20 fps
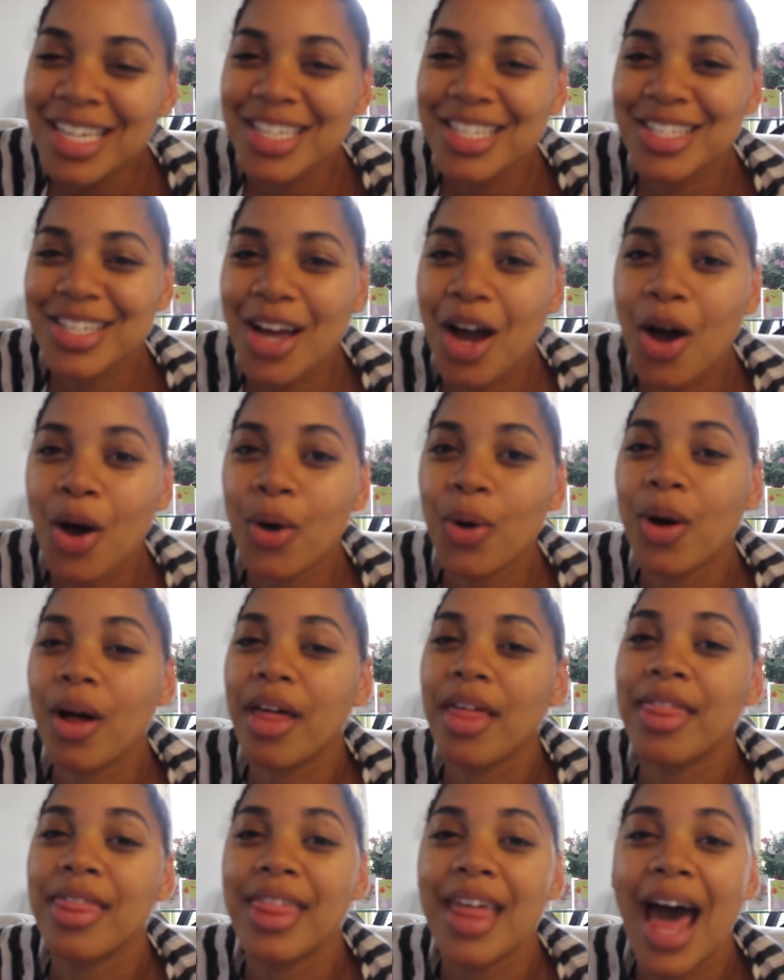
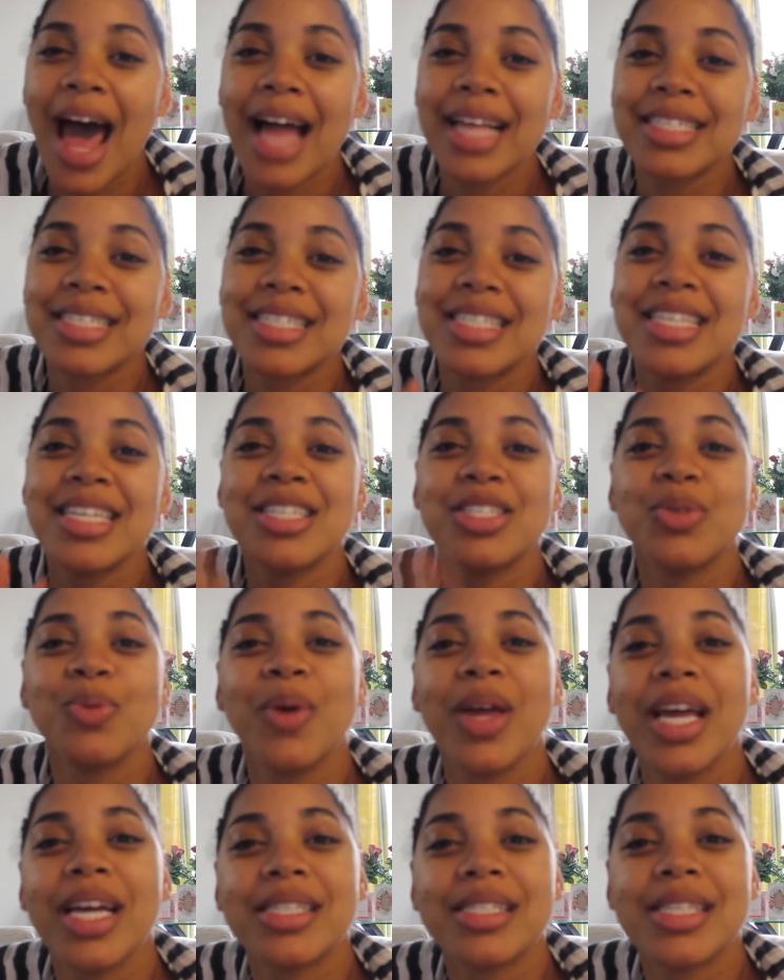So that's this
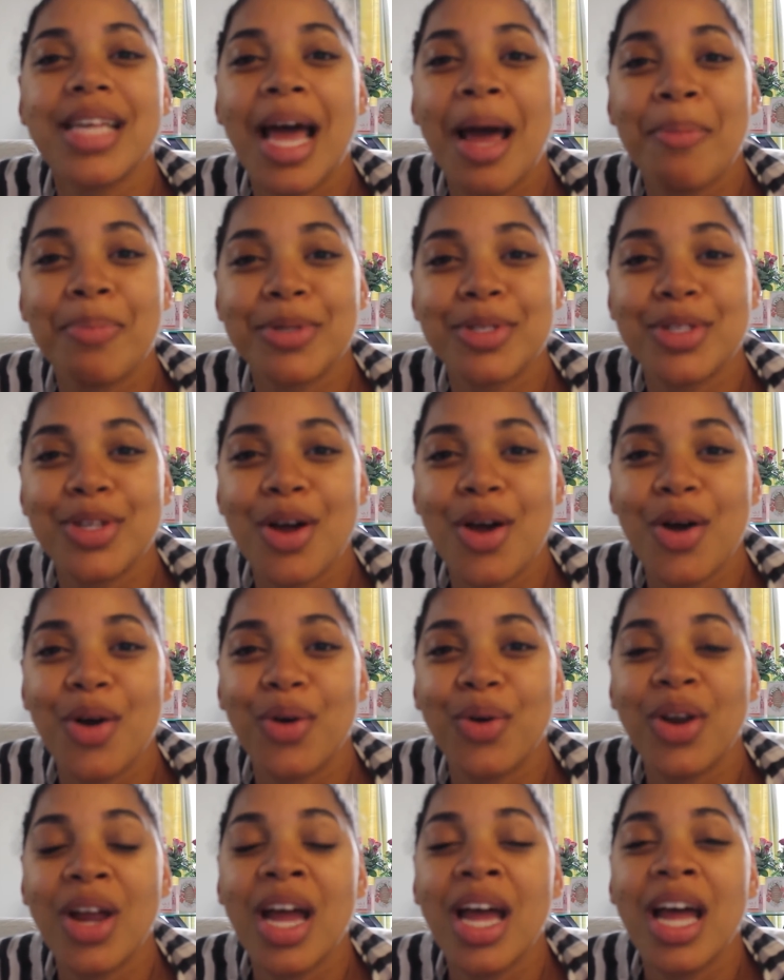week's
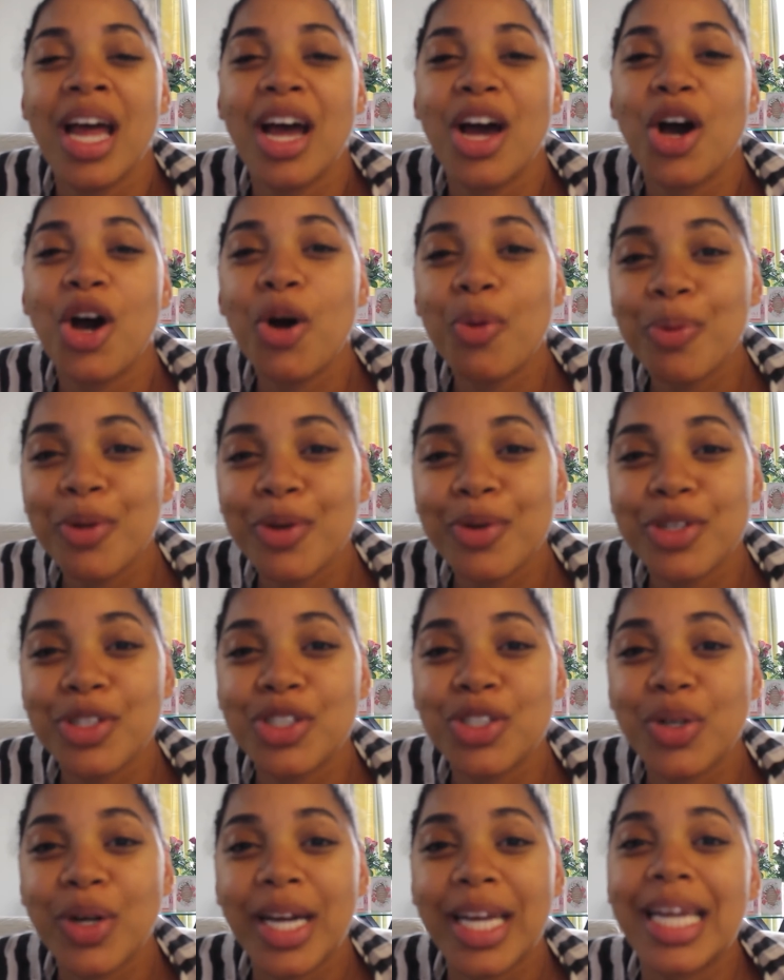episode. Hope you
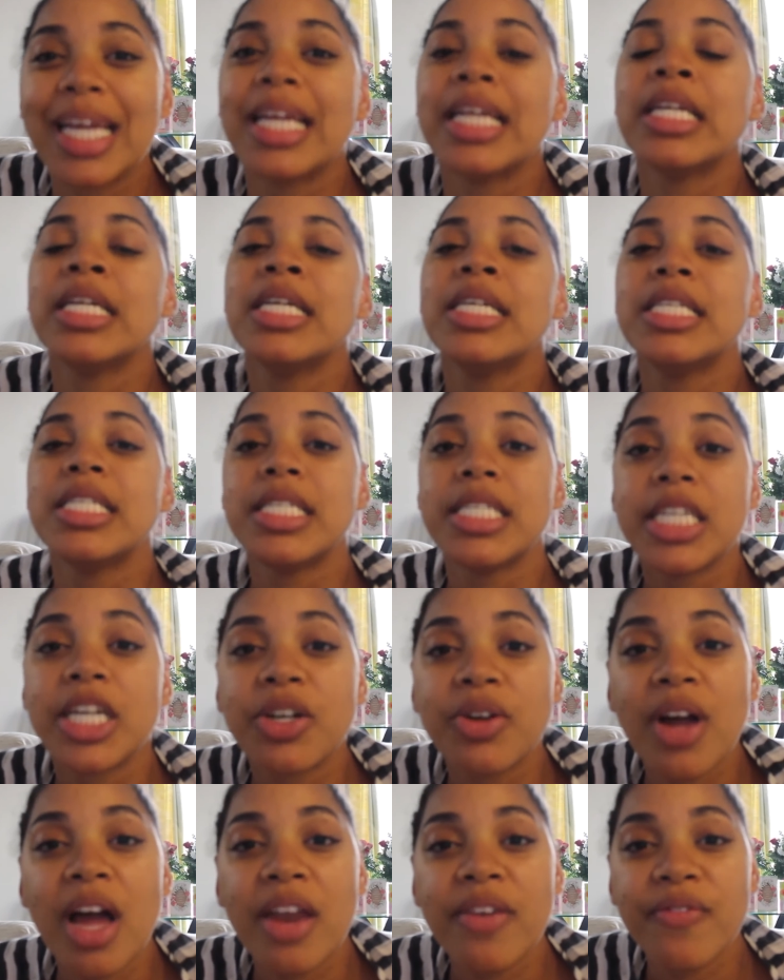enjoyed it.
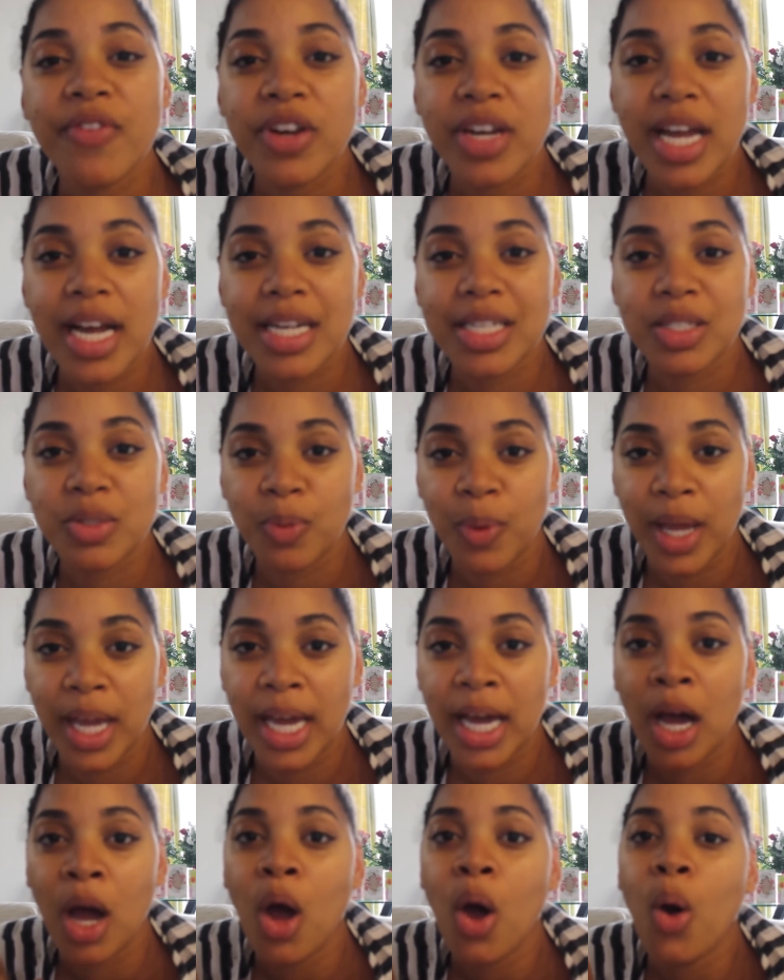Stick around for next
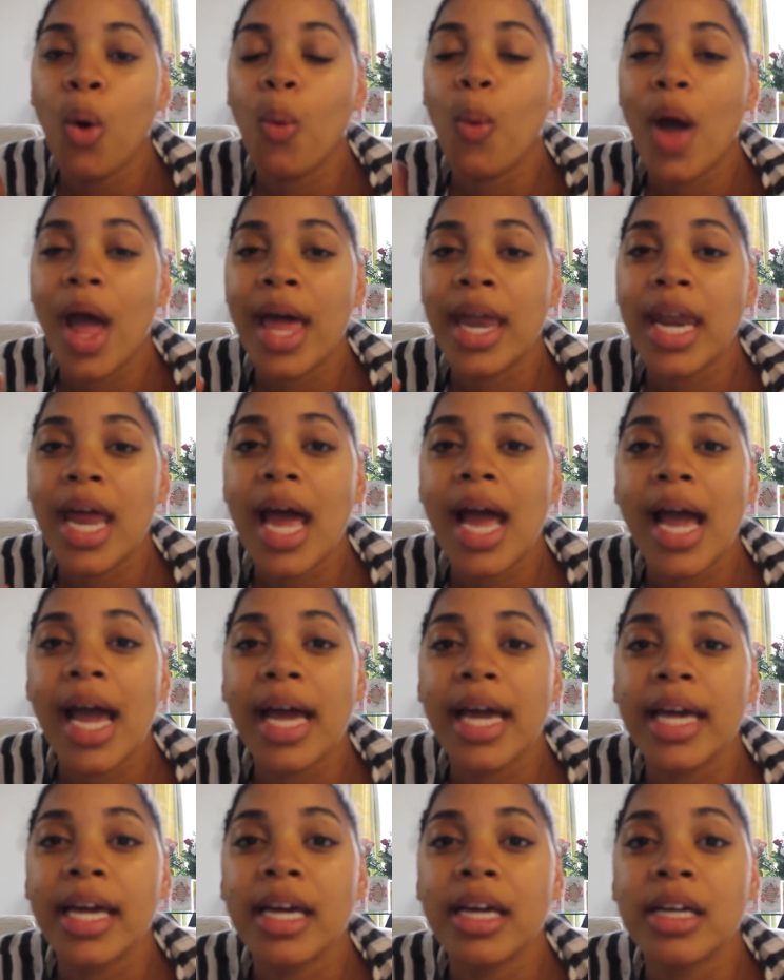week when
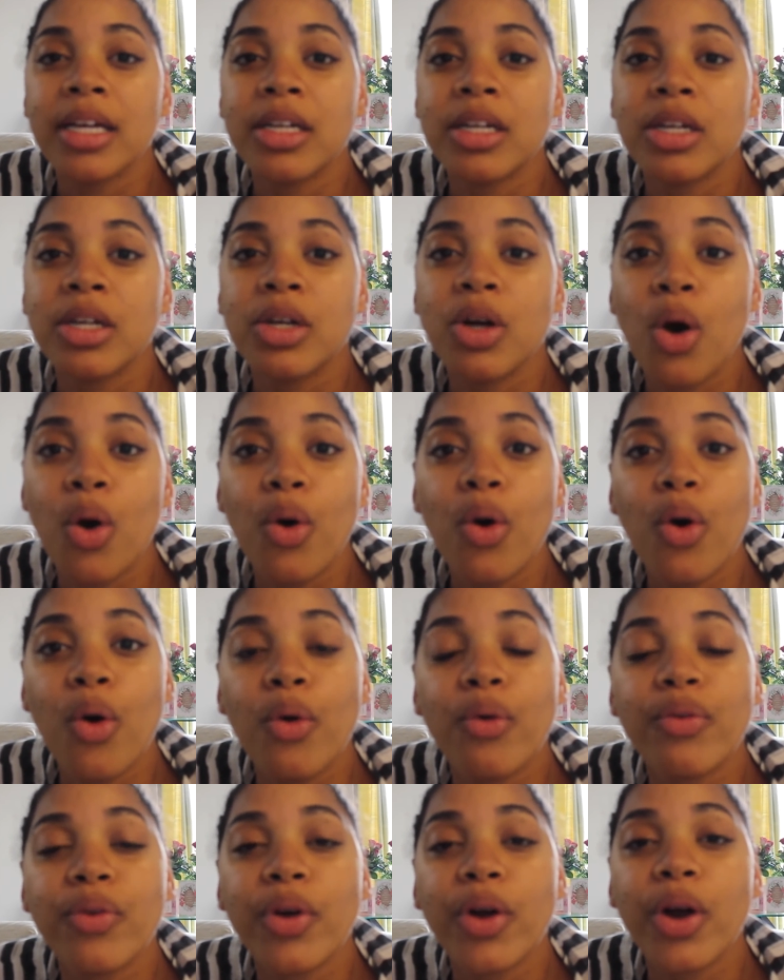I go
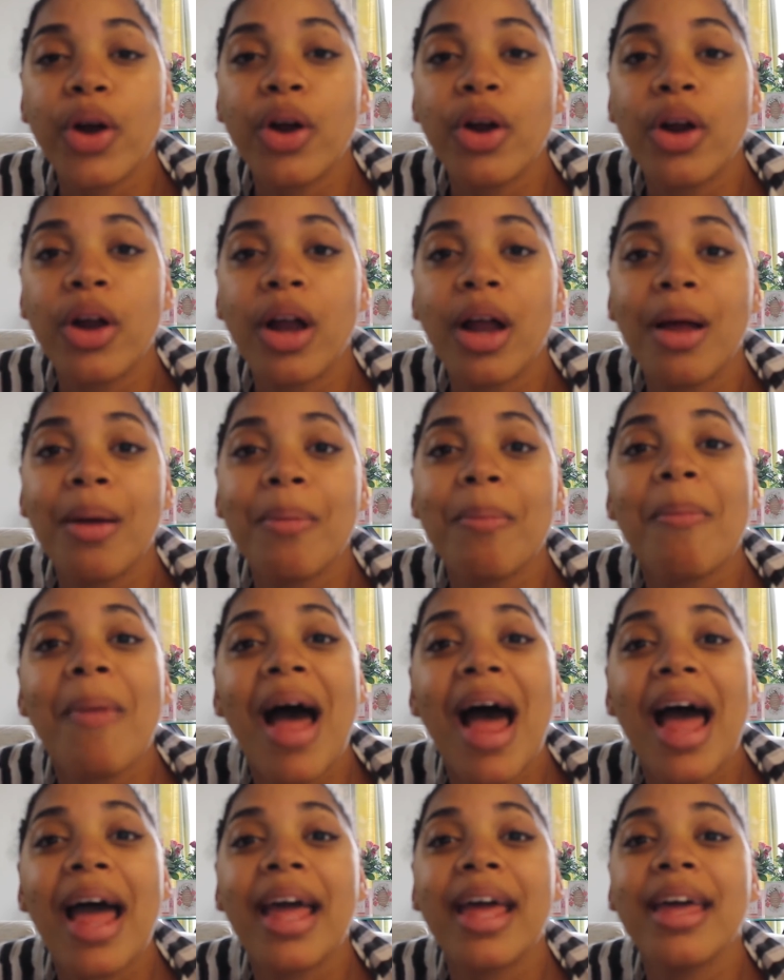over
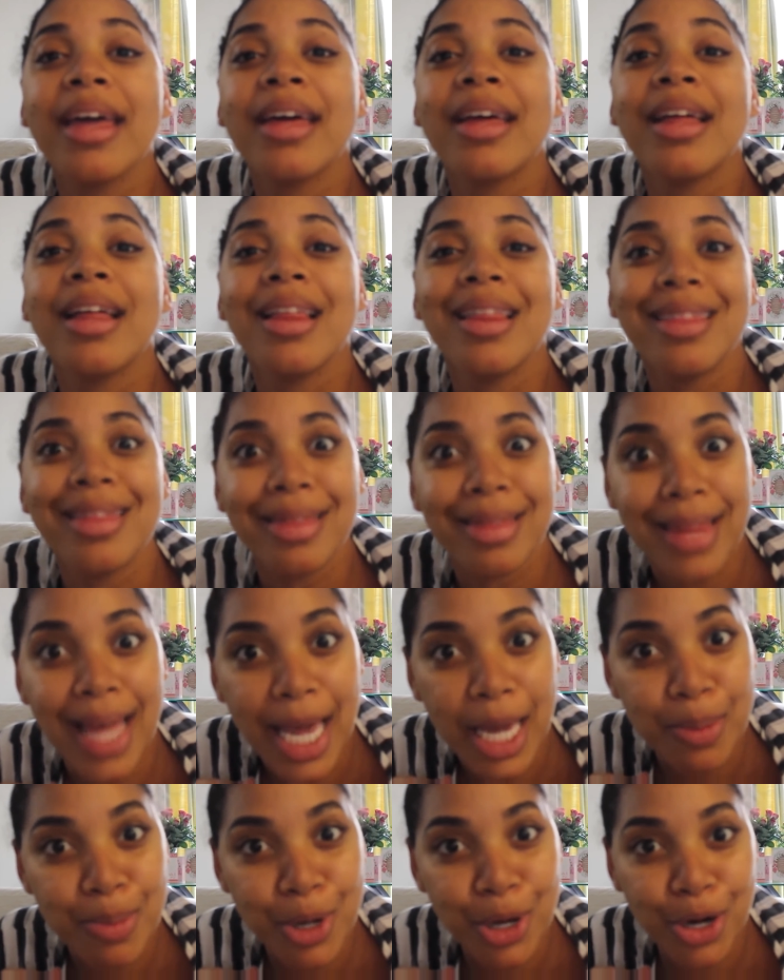my
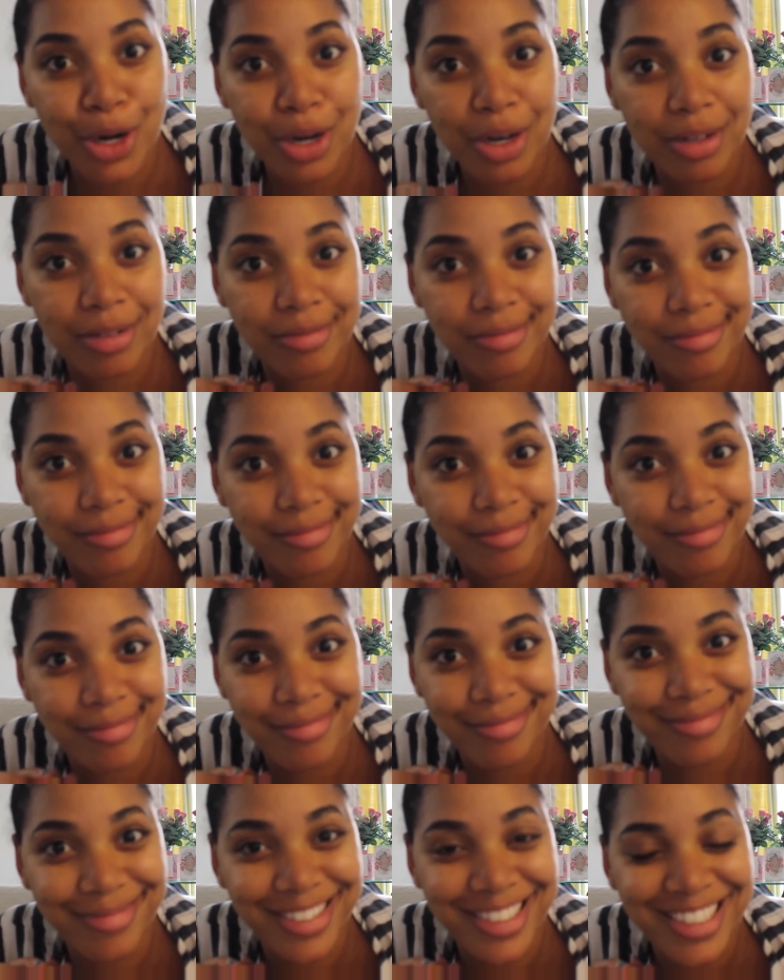labor.
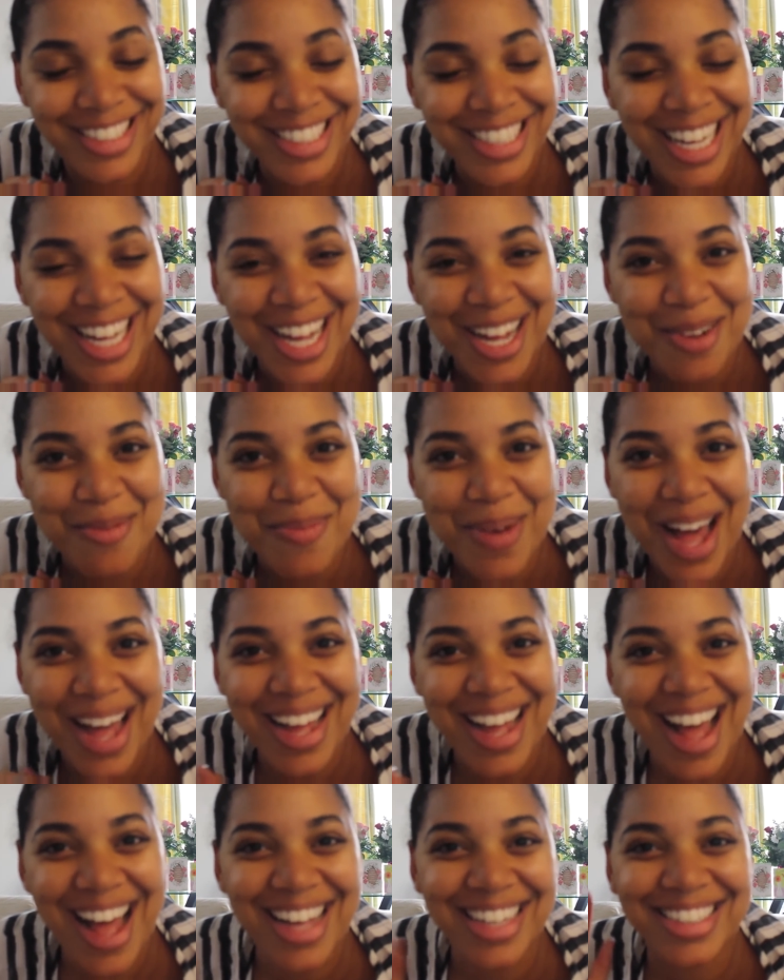Bye
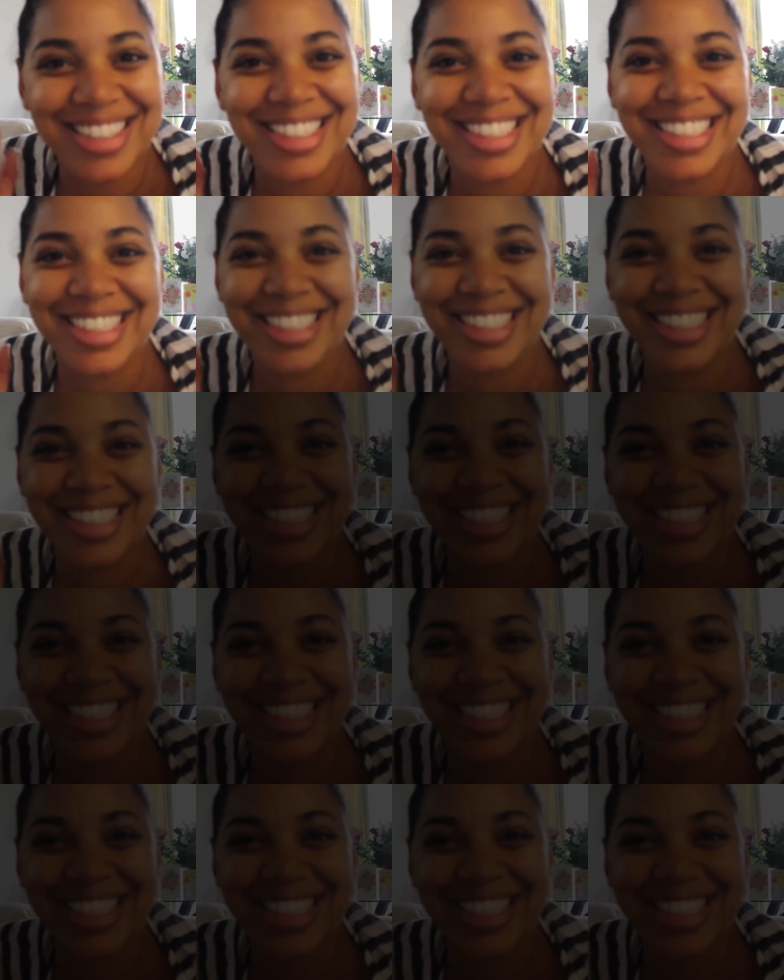guys.